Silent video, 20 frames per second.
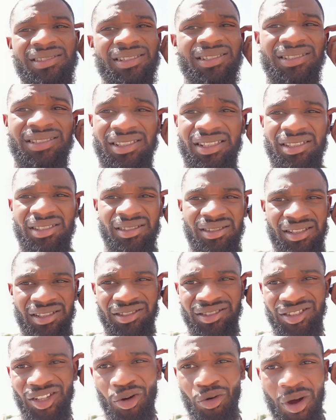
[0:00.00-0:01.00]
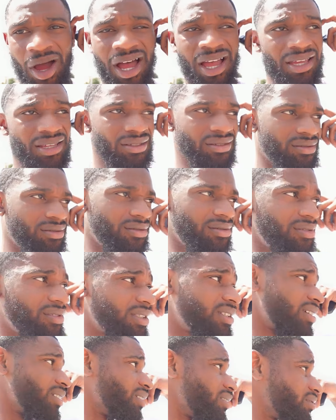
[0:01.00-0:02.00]
It's so hot
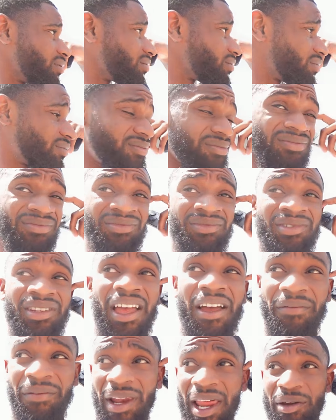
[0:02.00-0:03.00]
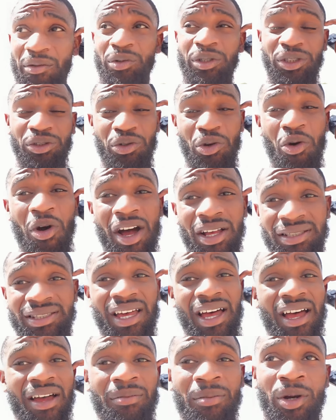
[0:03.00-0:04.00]
that I feel like once you go
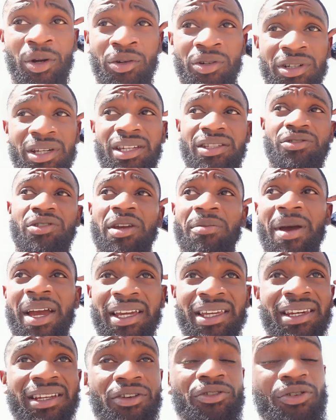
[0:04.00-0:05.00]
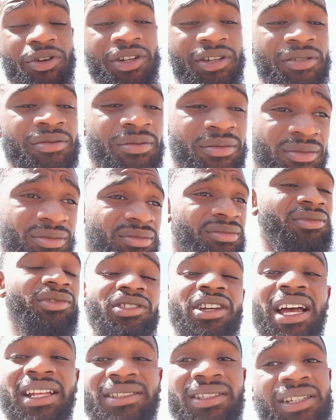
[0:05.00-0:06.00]
outside, bro, and you get back in the crib, you
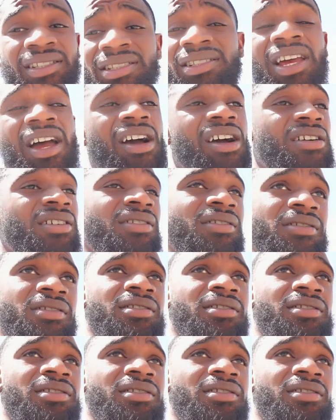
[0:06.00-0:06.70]
gotta take a shower.